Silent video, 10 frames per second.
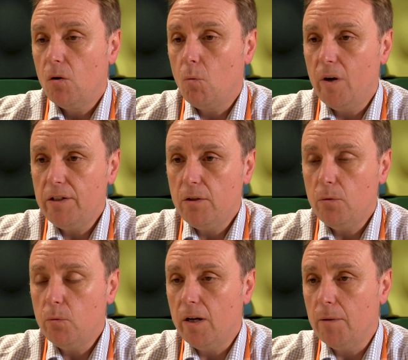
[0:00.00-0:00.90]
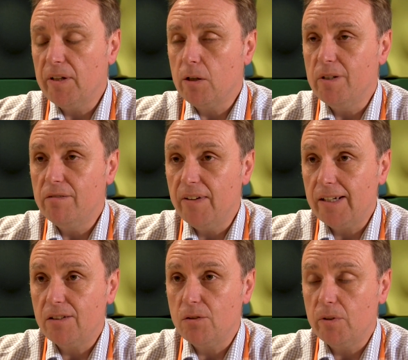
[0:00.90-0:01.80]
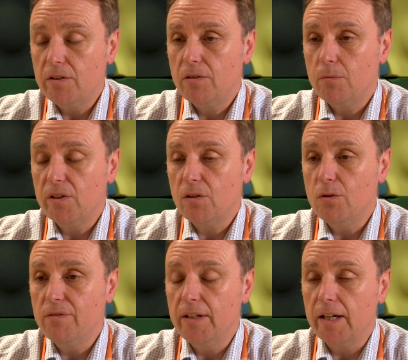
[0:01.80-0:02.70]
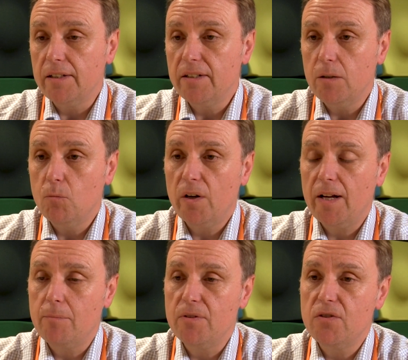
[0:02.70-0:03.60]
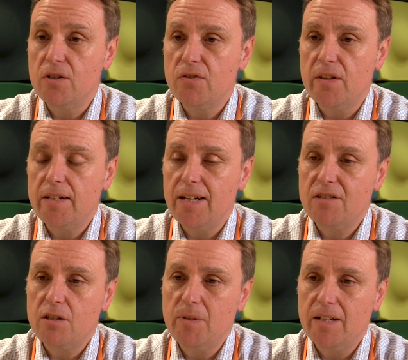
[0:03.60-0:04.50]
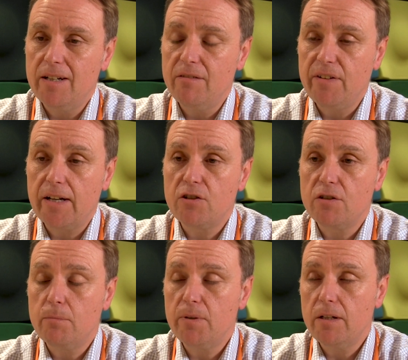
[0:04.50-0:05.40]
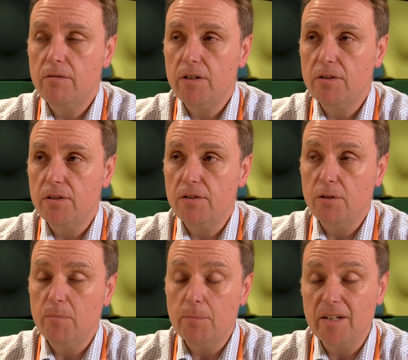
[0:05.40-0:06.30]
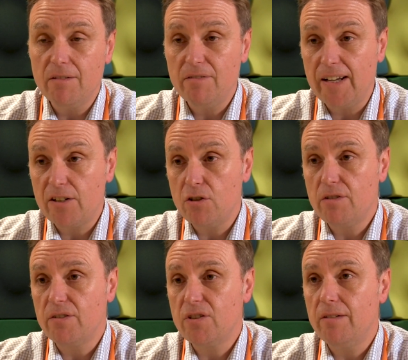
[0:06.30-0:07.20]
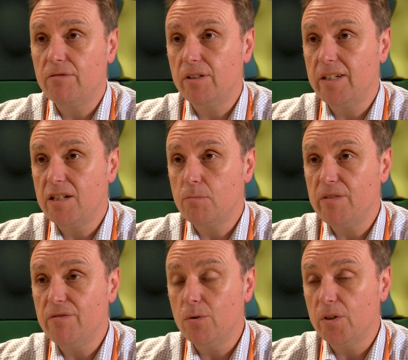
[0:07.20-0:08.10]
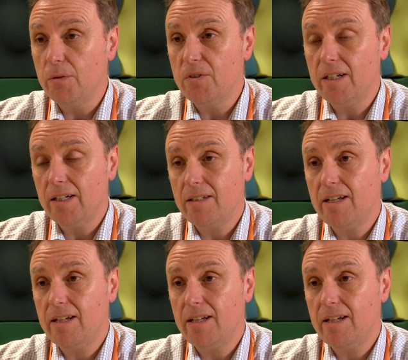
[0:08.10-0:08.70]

When you uh, become infected with, with COVID 19, what happens is there tends to be an infectious period, and you may be infectious for several days before you take a